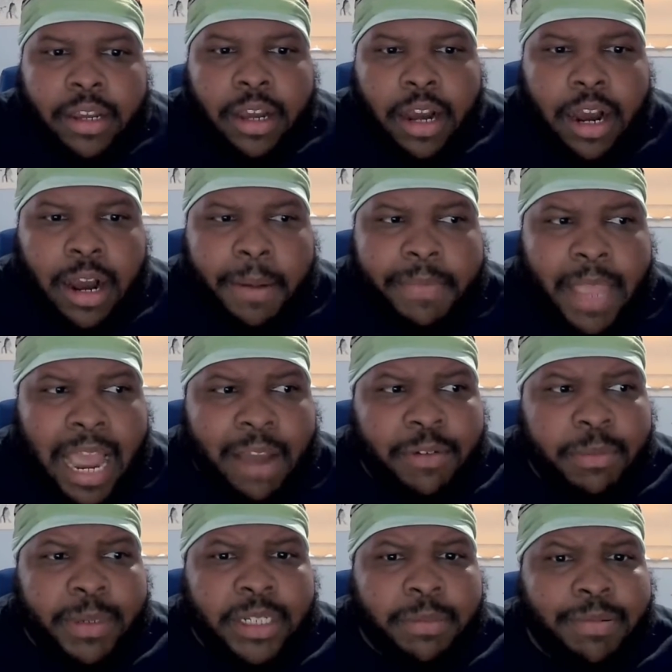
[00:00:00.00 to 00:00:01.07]
I
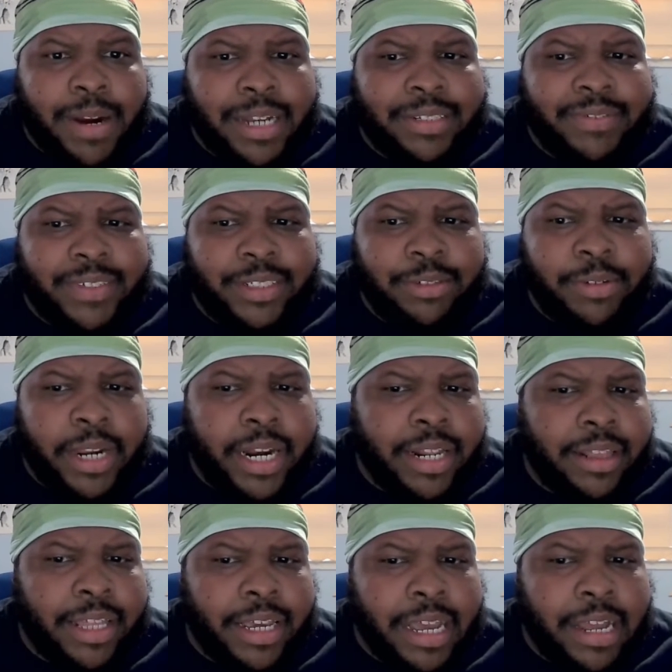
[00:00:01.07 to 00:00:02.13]
would be surprised if they do
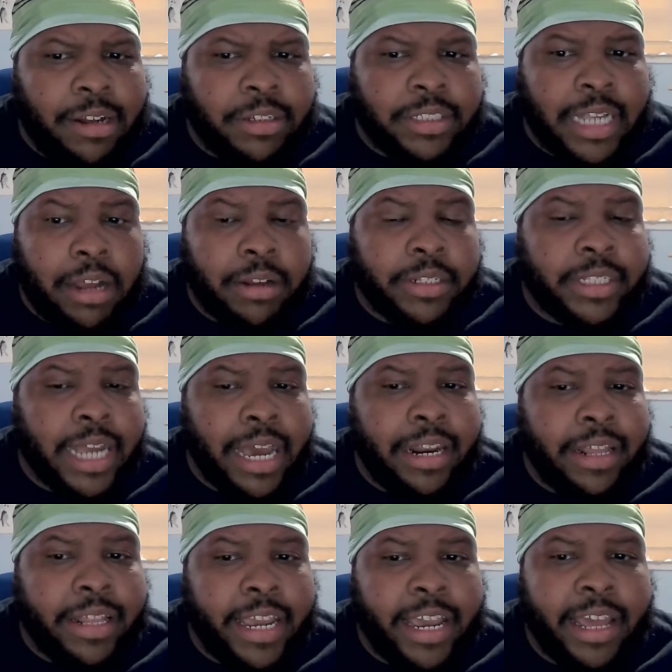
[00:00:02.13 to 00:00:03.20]
anything else outside
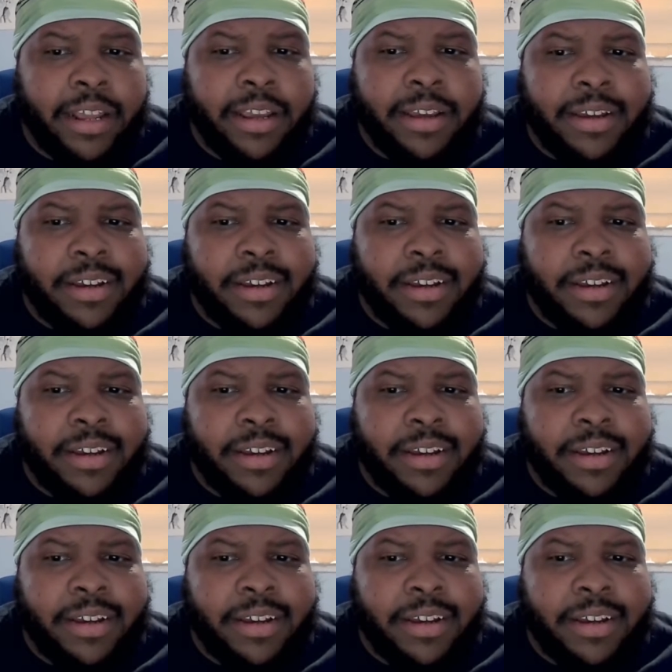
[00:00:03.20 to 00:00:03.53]
of that.